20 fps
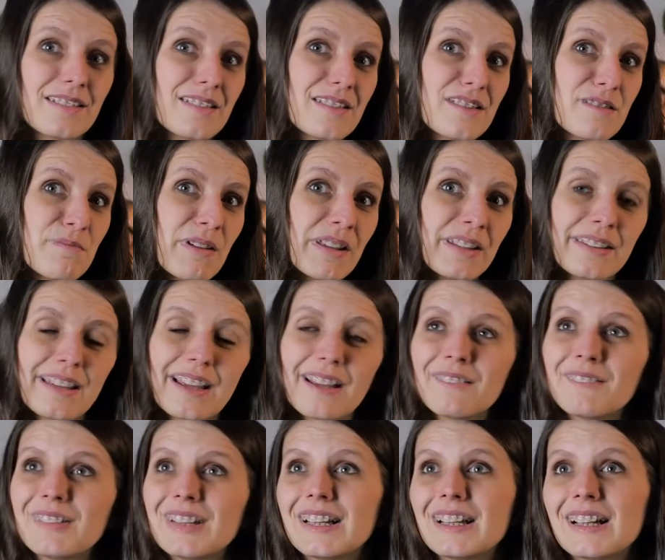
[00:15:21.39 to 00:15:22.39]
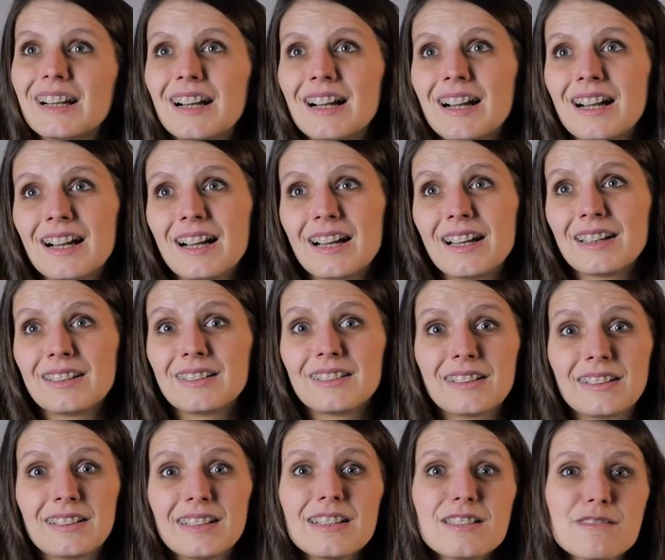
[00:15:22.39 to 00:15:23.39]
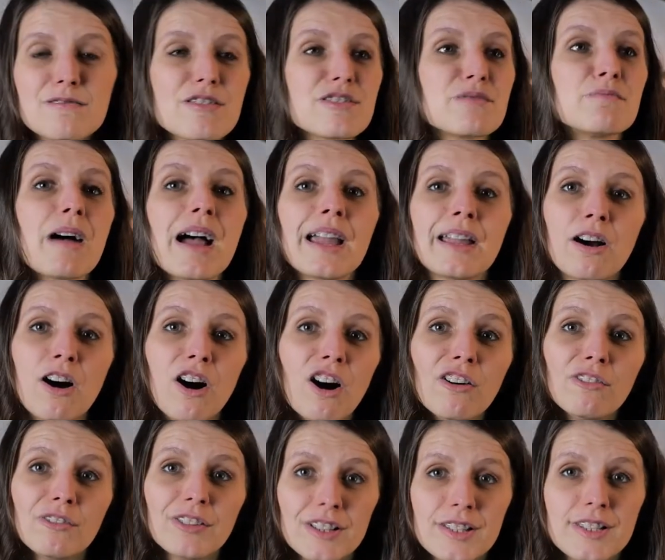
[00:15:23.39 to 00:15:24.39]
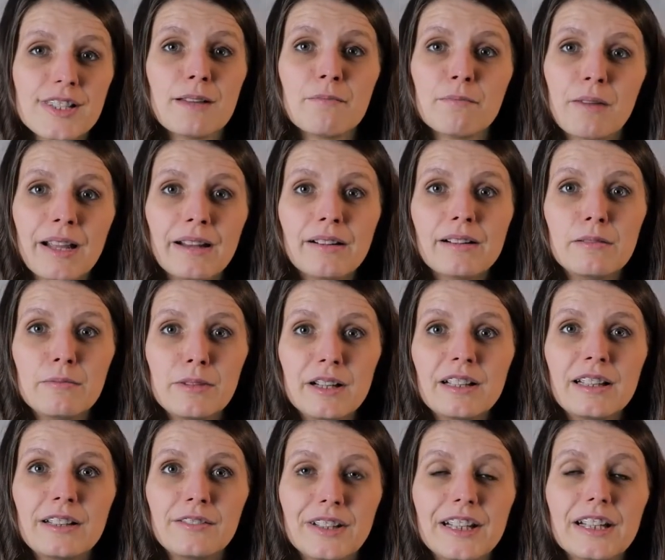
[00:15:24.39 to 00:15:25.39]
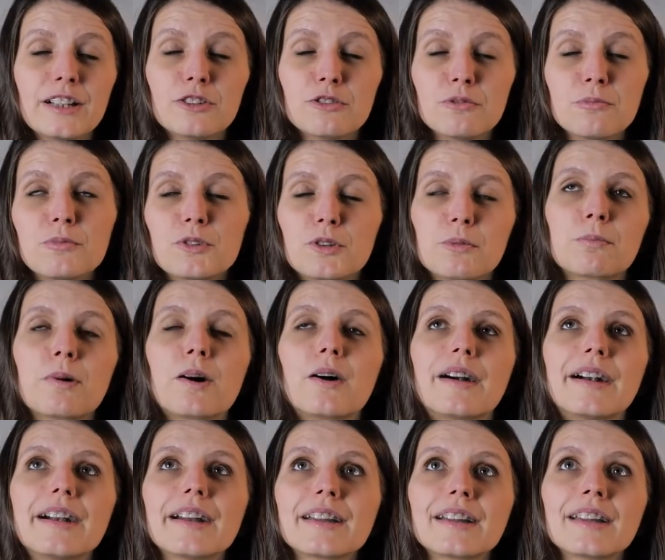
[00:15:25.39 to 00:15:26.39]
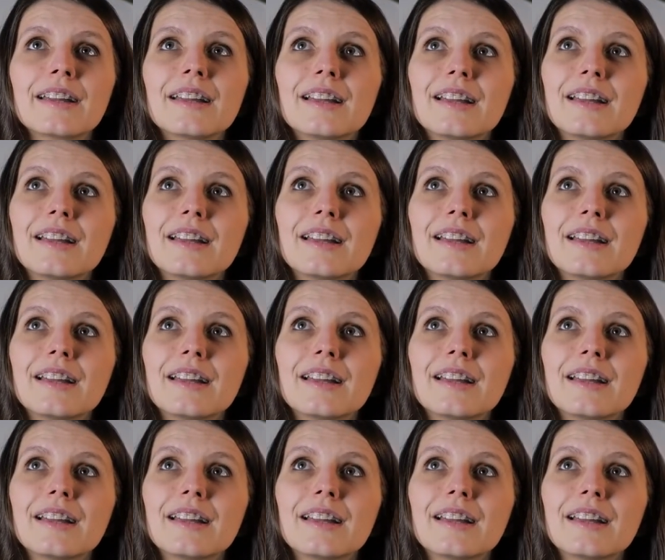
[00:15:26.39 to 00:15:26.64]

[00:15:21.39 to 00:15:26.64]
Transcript: spend time with God. This was my office and my living room, the park.